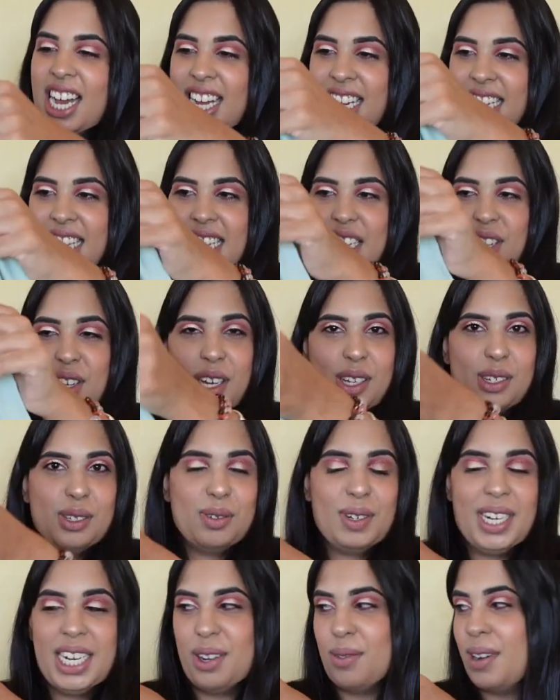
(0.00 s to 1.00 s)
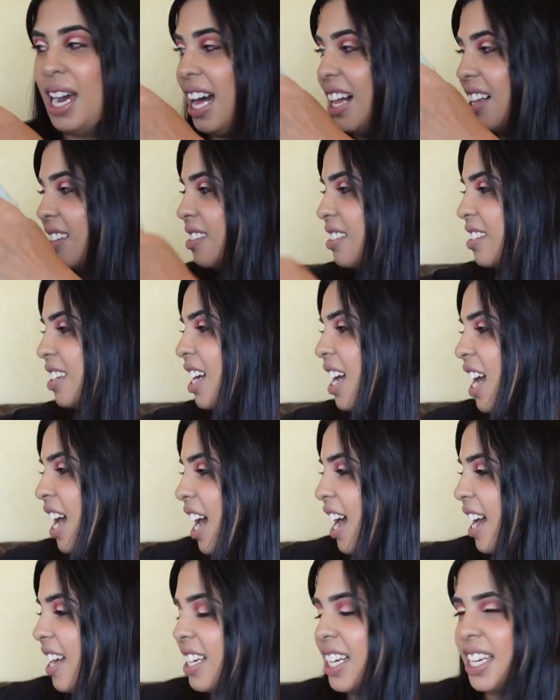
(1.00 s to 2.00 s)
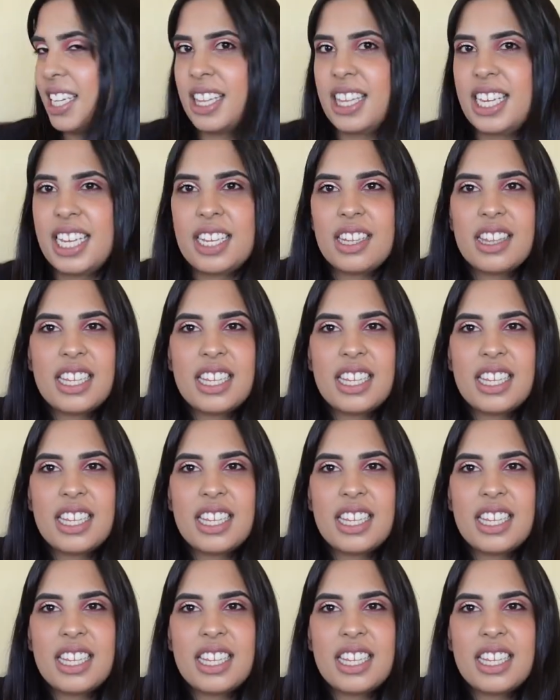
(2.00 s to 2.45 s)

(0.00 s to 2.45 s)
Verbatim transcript: I think goes really well and I think